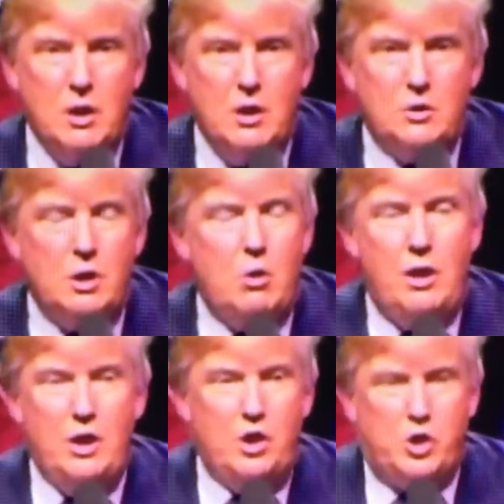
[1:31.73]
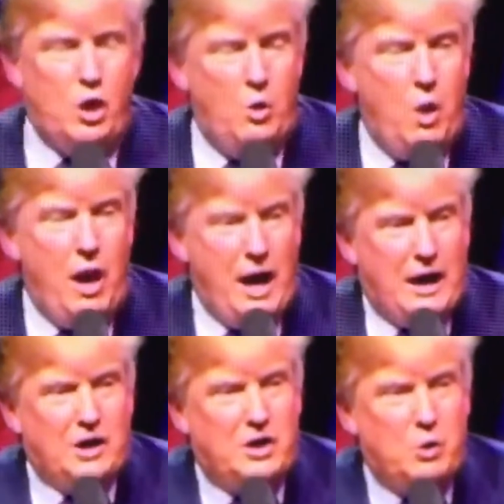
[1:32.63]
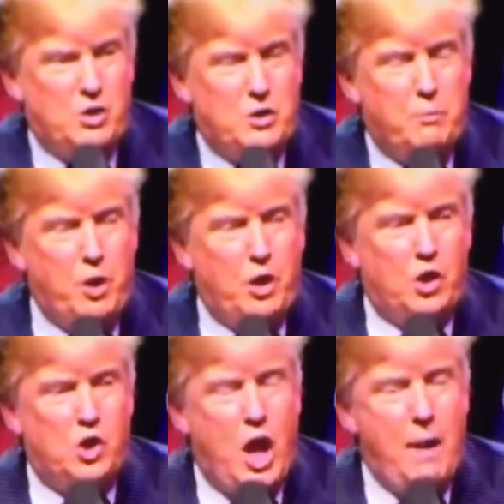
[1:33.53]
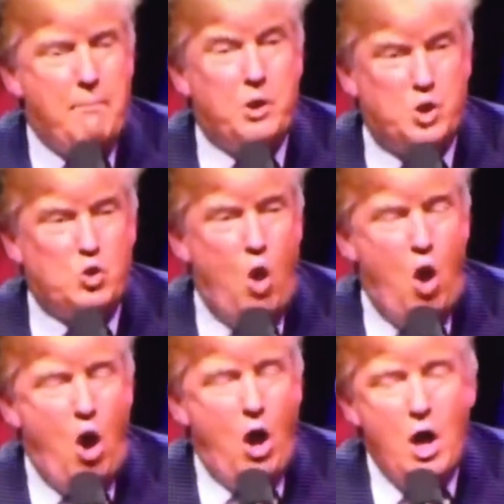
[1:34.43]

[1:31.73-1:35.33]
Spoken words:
So in a certain way, I guess he was in pretty good shape, but strong.